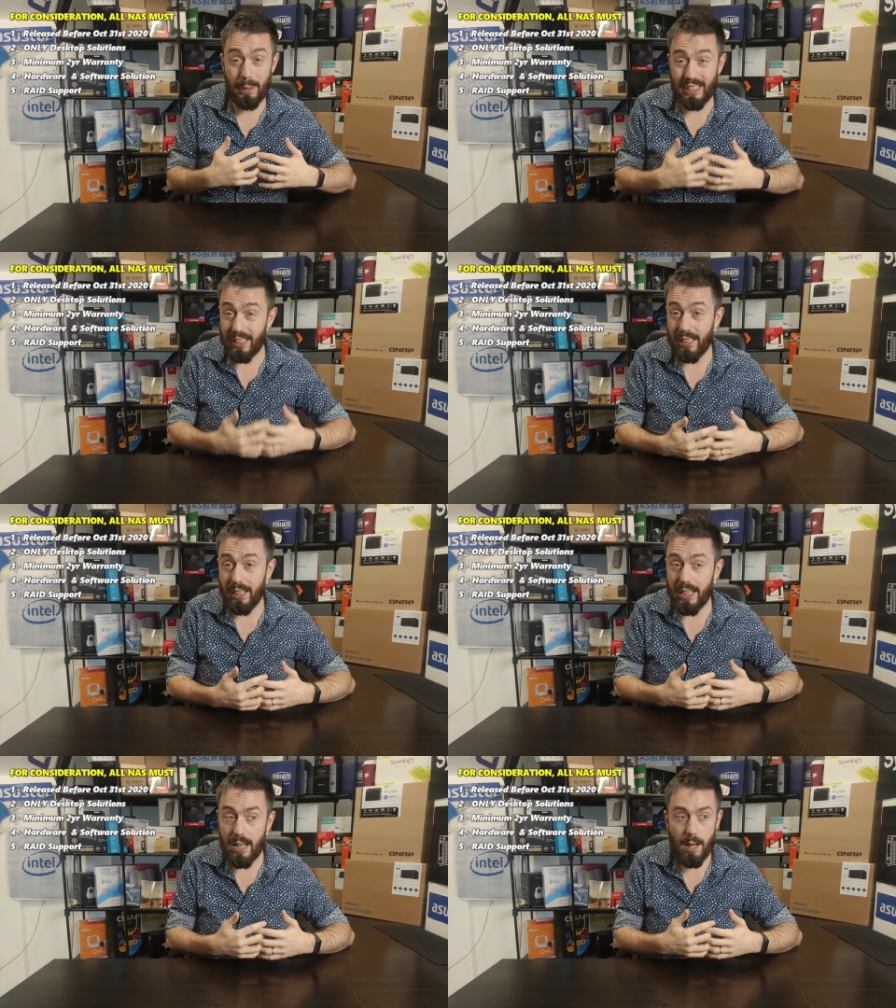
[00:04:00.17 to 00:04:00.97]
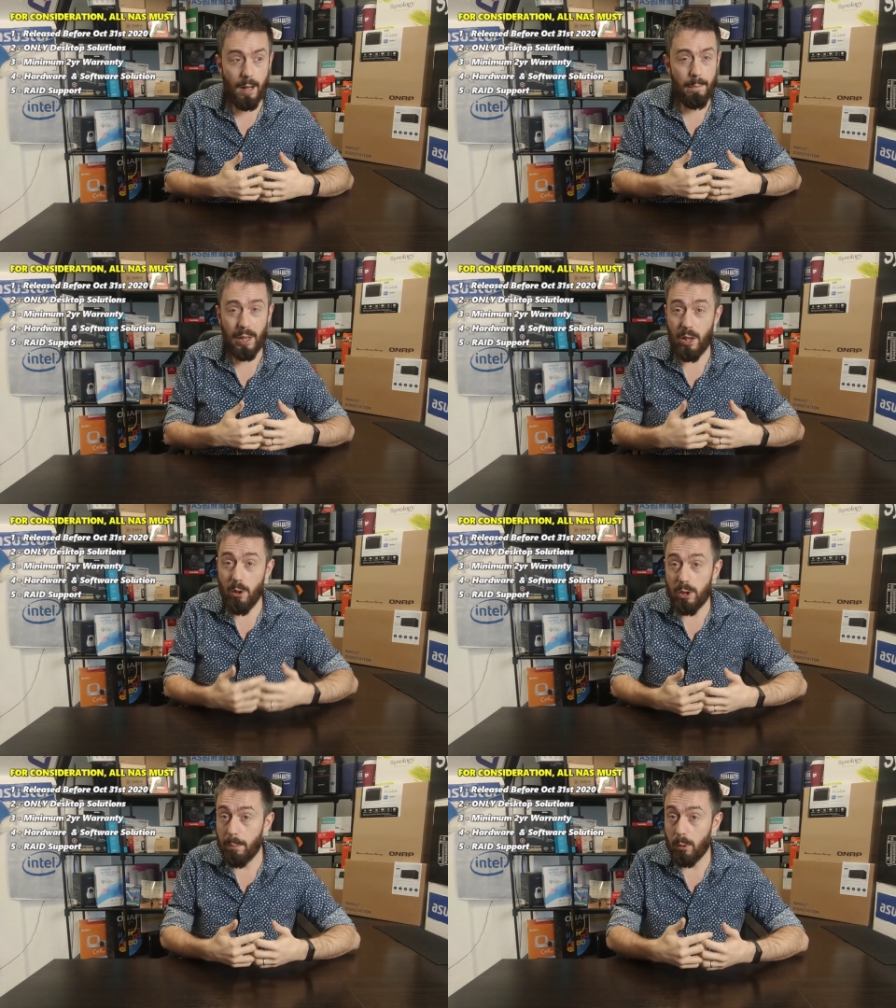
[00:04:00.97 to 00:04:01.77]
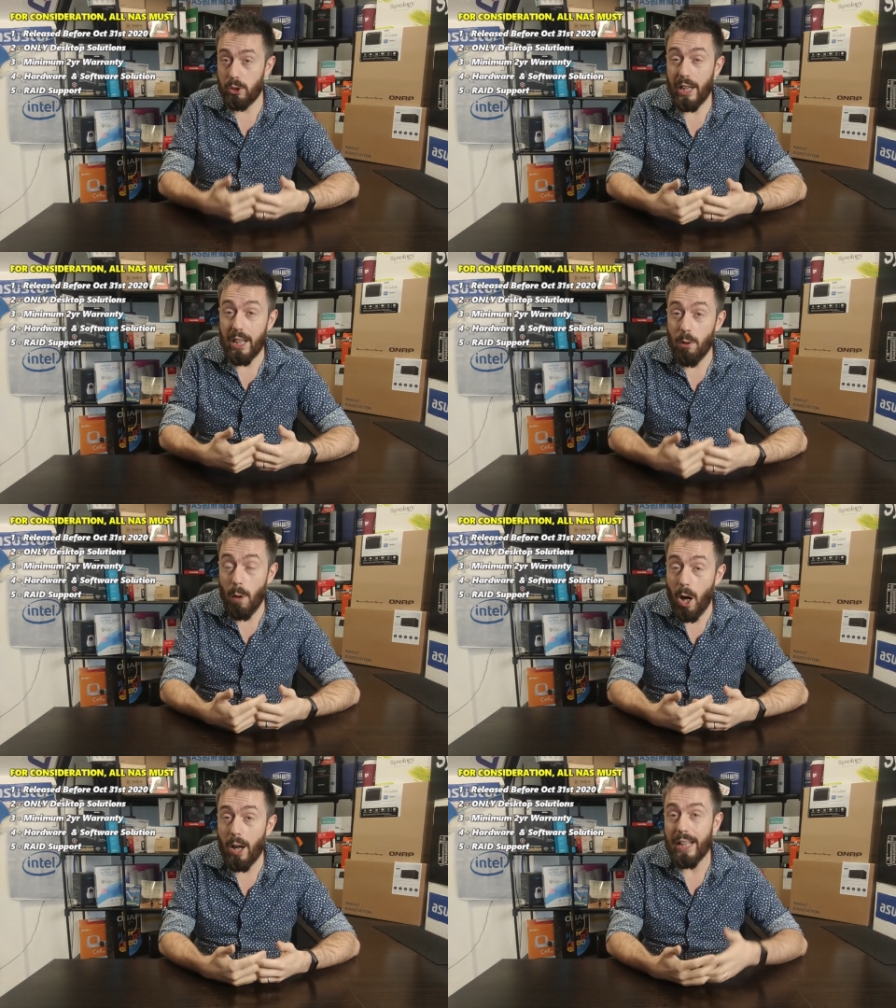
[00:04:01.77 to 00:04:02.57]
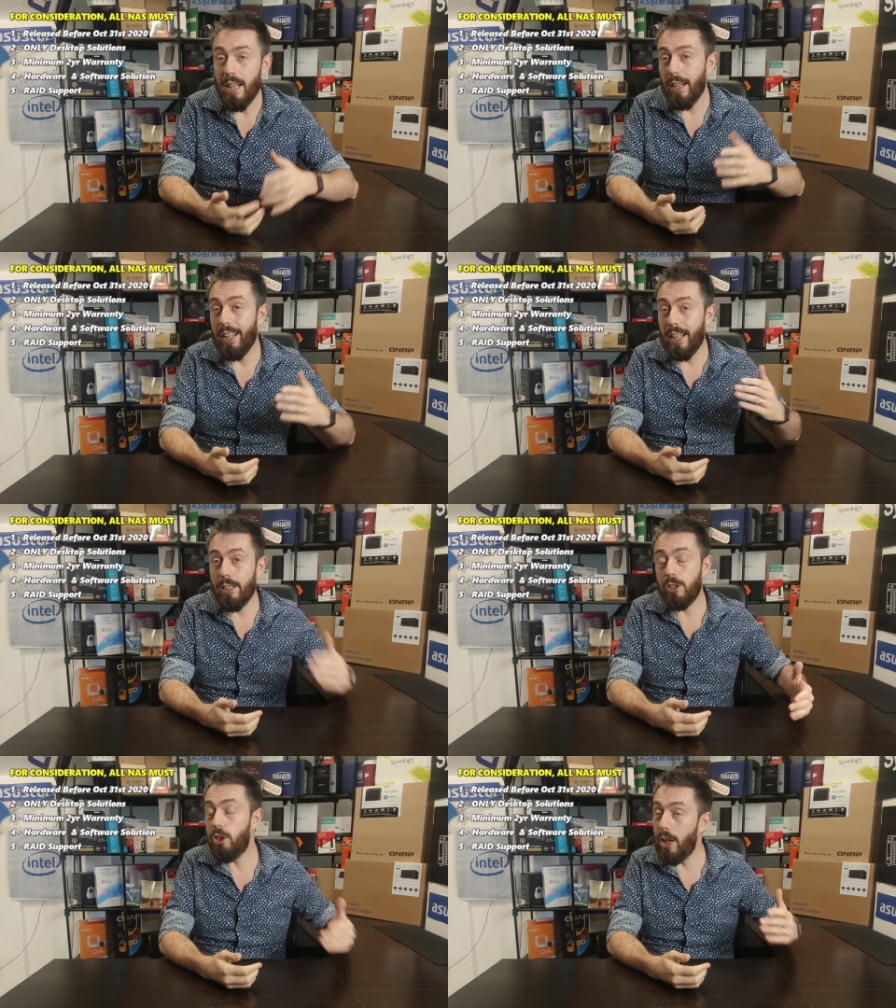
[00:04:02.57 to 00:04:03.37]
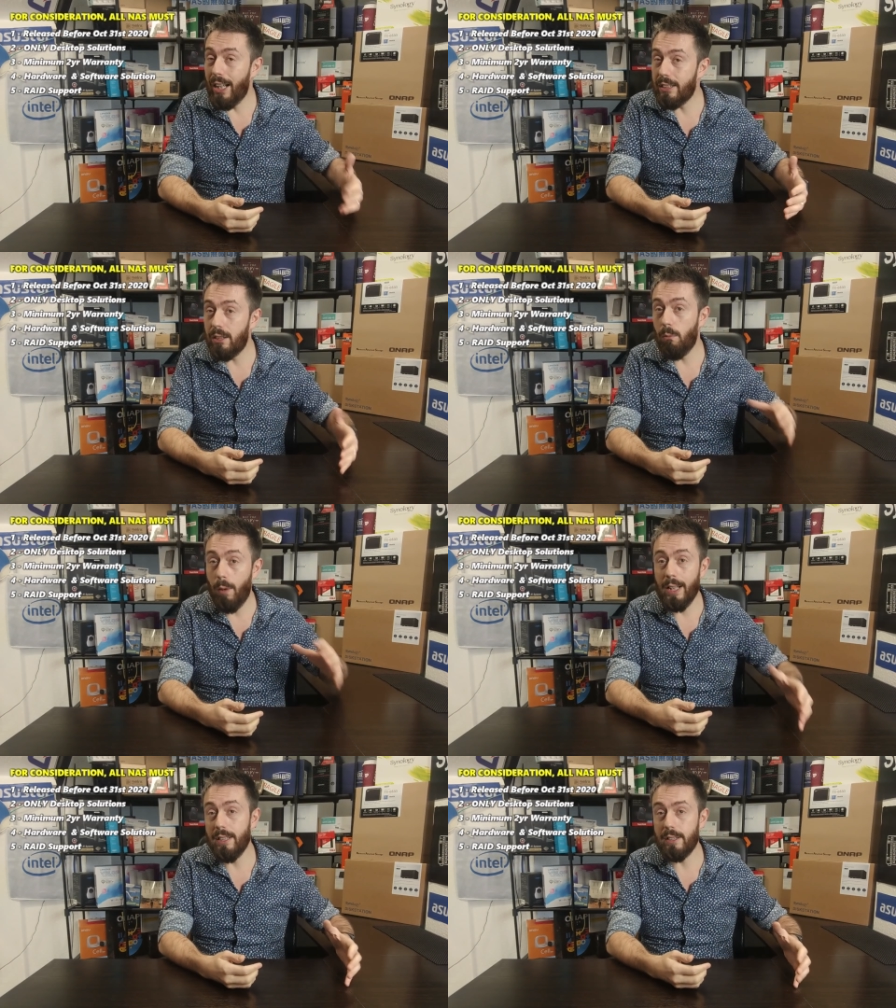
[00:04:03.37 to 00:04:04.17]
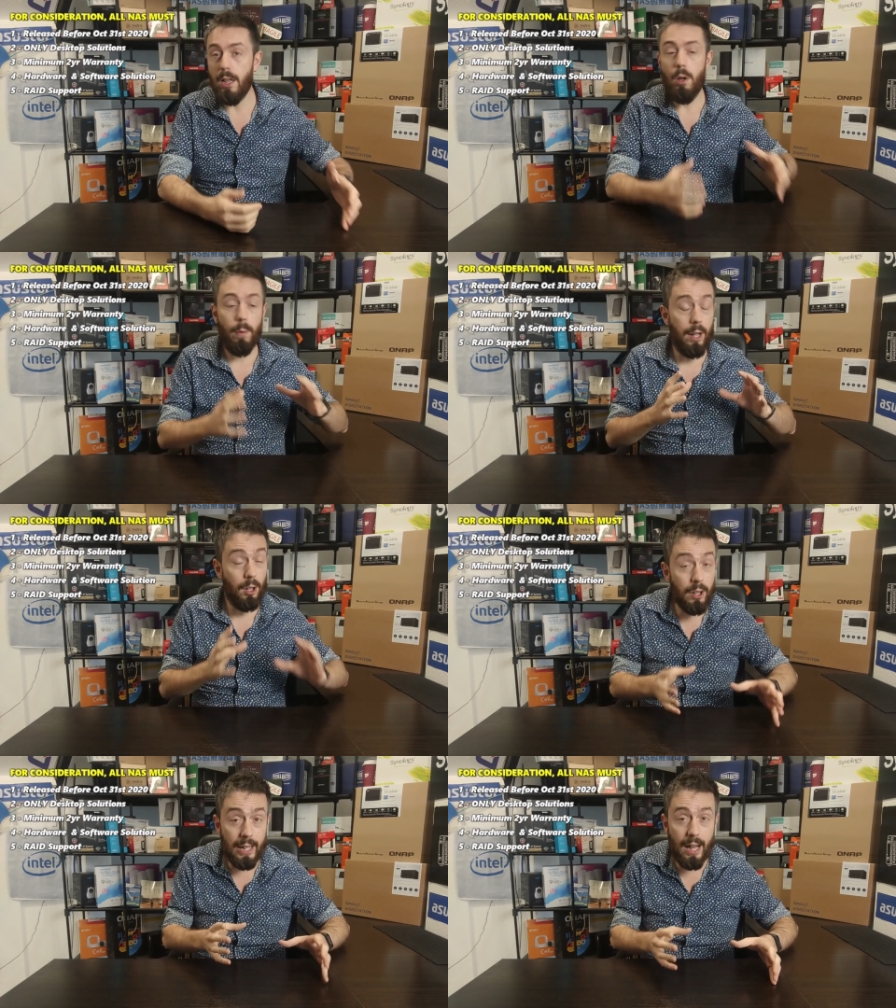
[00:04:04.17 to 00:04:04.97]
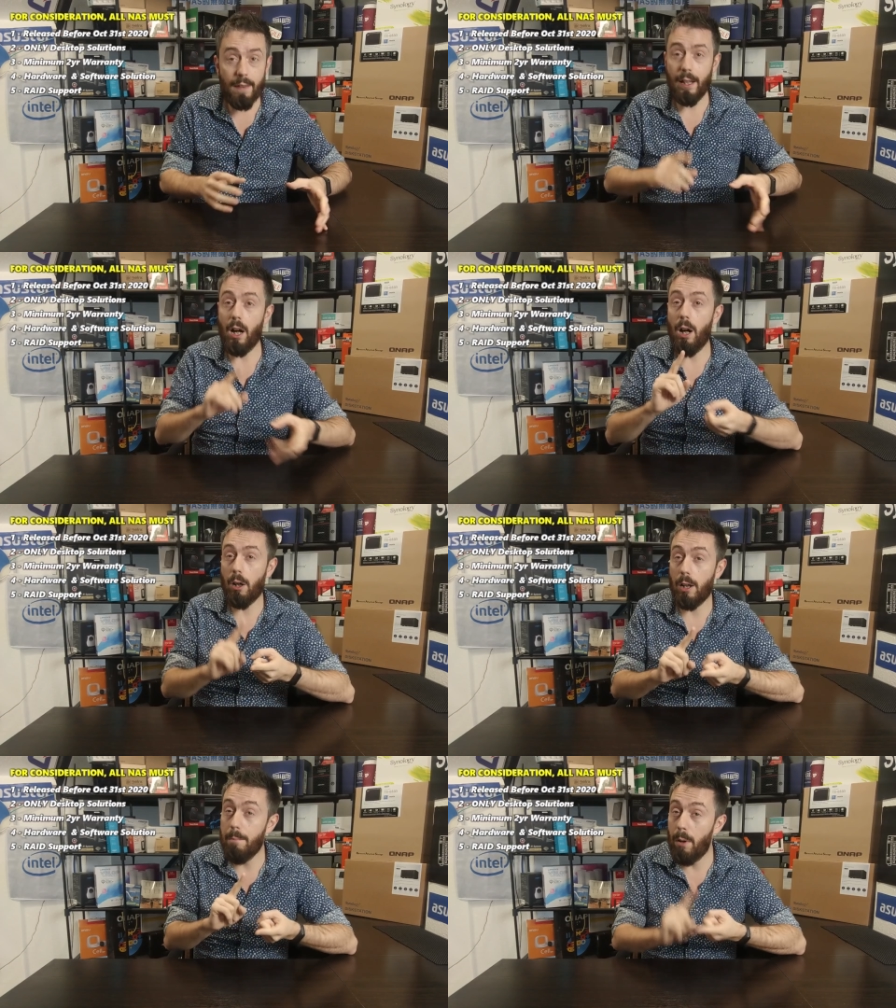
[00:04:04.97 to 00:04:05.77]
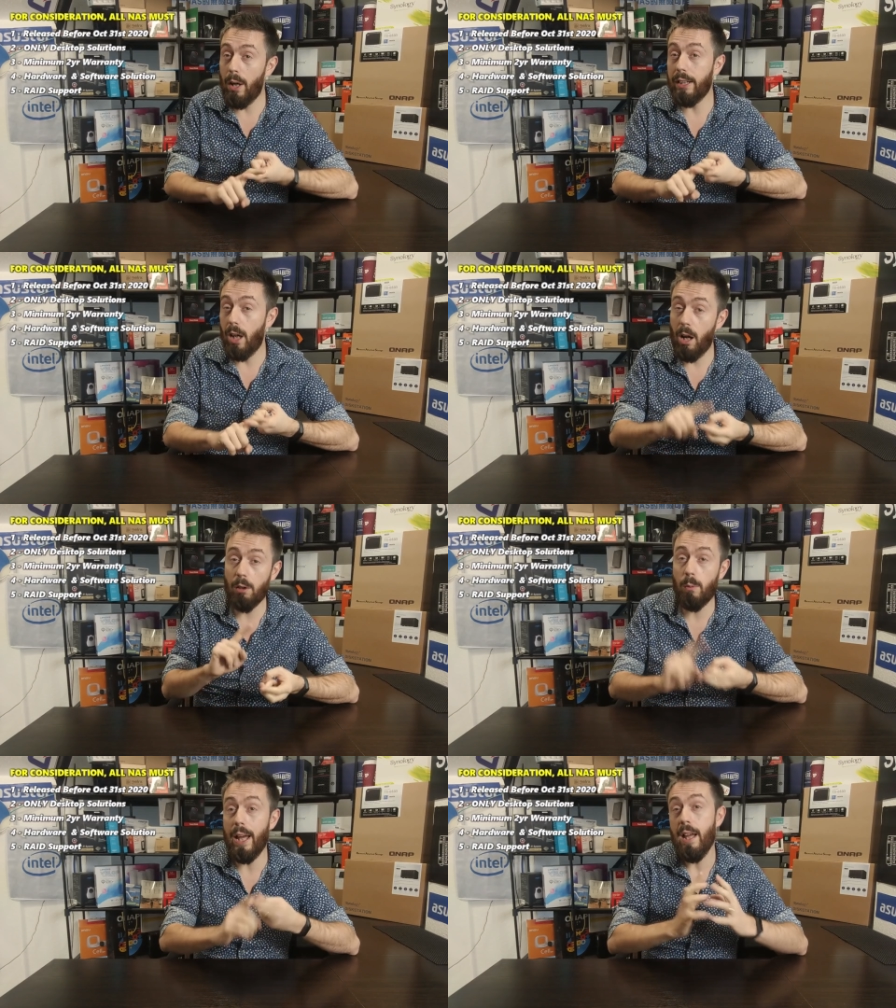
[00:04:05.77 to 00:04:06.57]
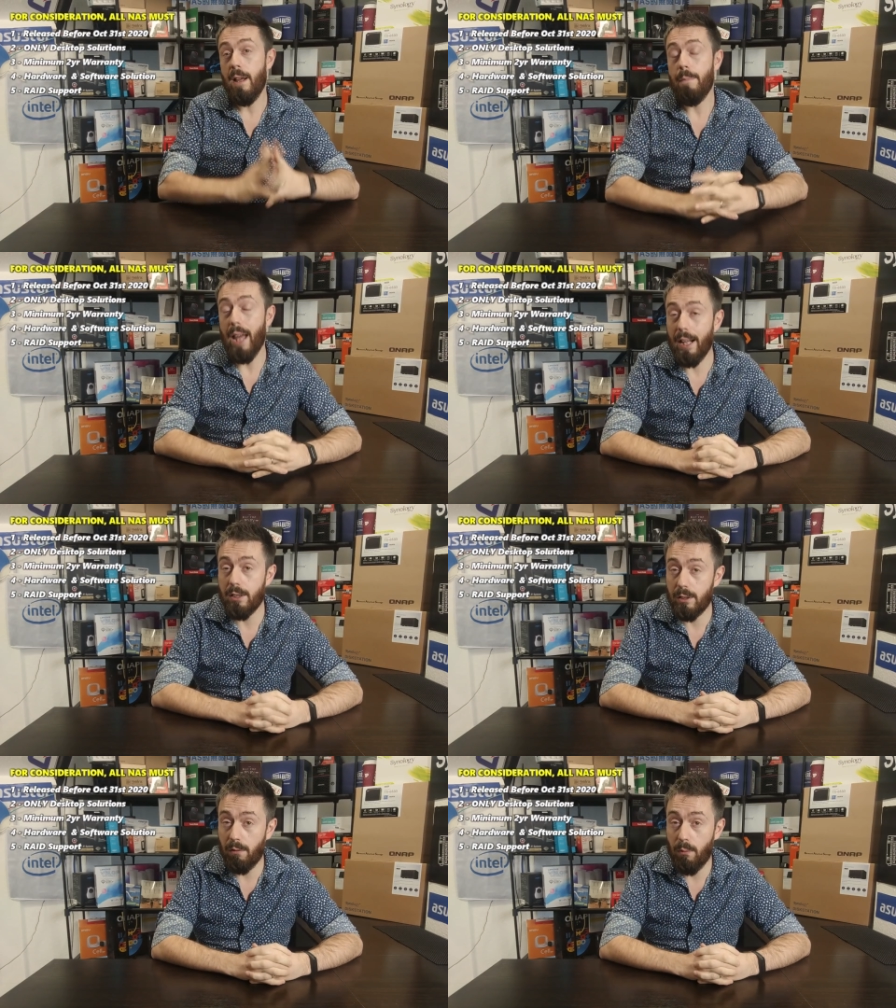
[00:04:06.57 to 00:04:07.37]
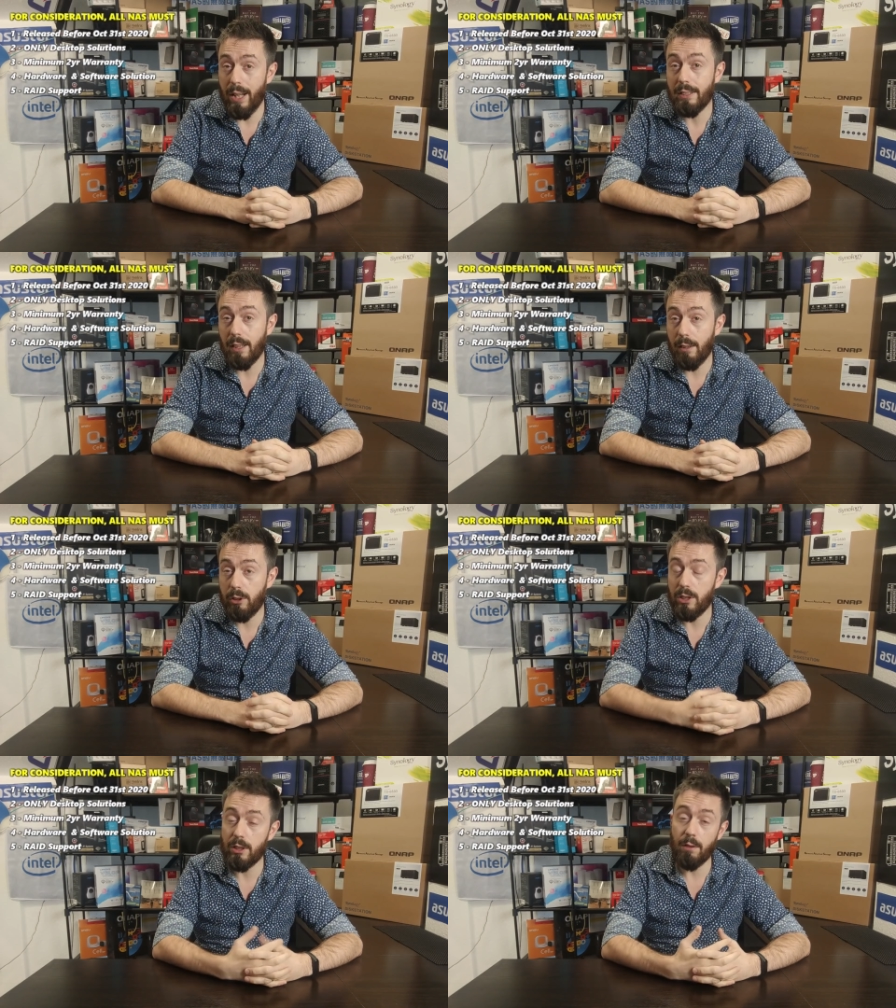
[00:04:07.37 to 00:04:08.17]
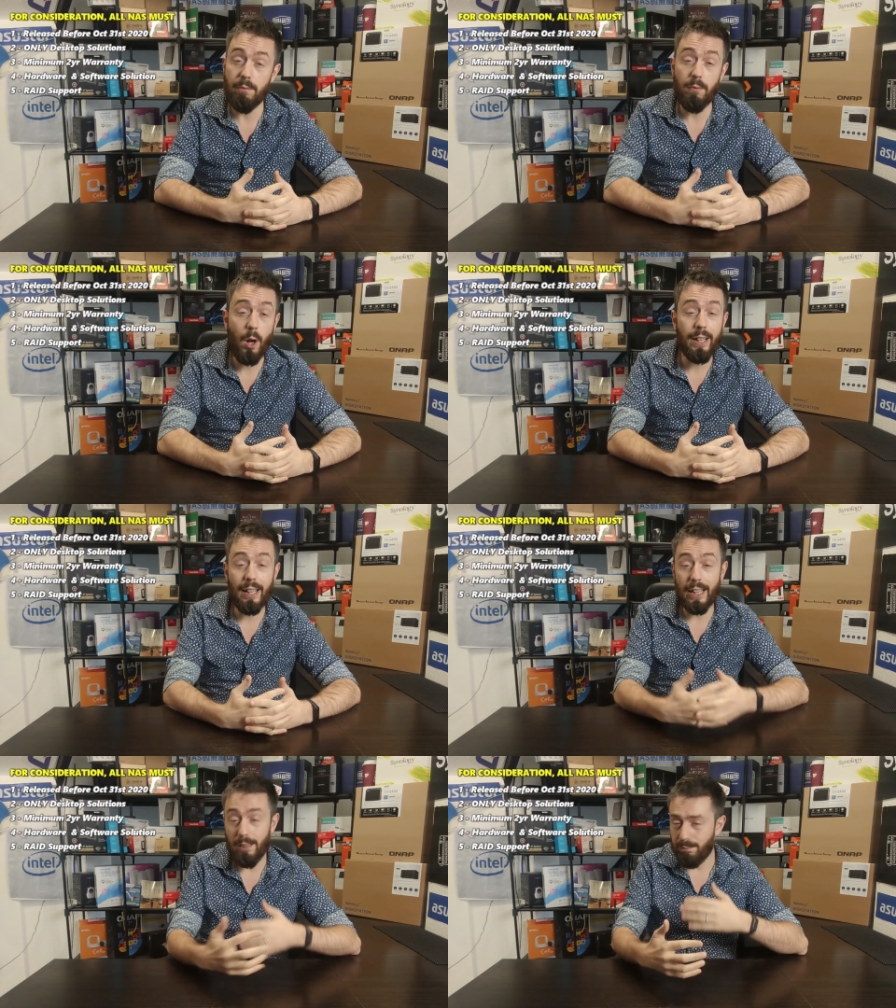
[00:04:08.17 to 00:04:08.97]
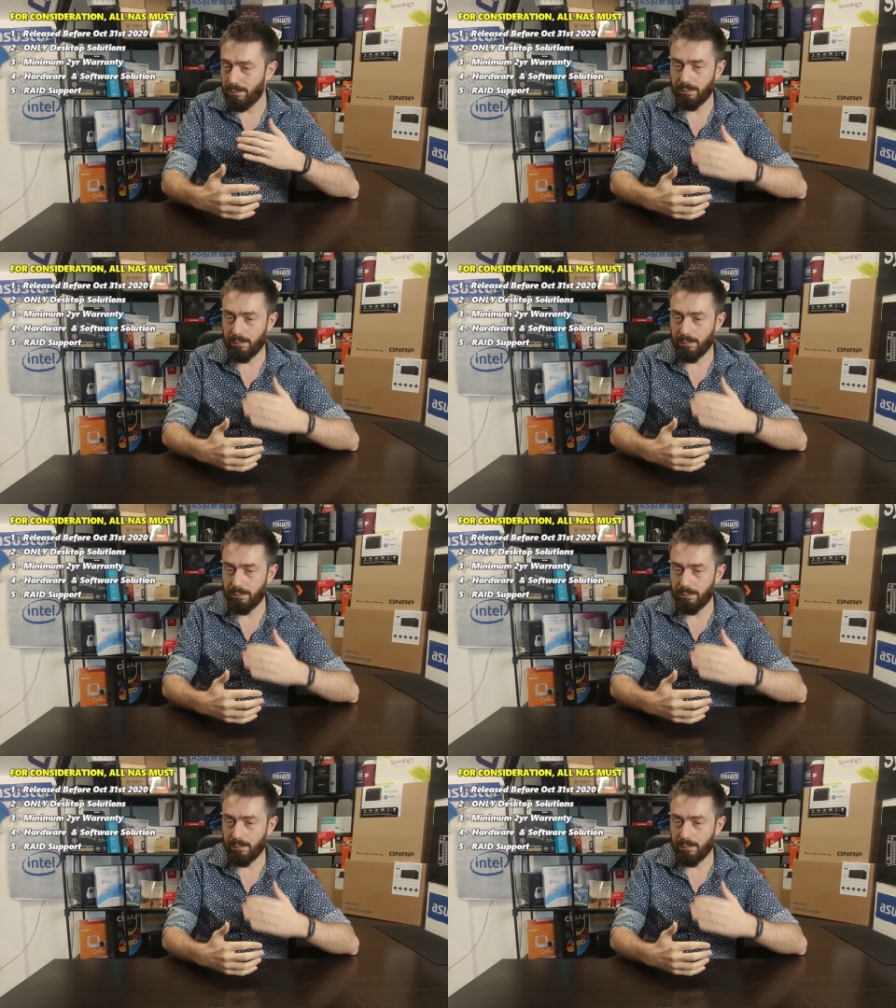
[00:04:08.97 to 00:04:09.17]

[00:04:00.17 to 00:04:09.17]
a particularly usable G U I. It is just ones we are looking at that are combined hardware and software solutions. And finally,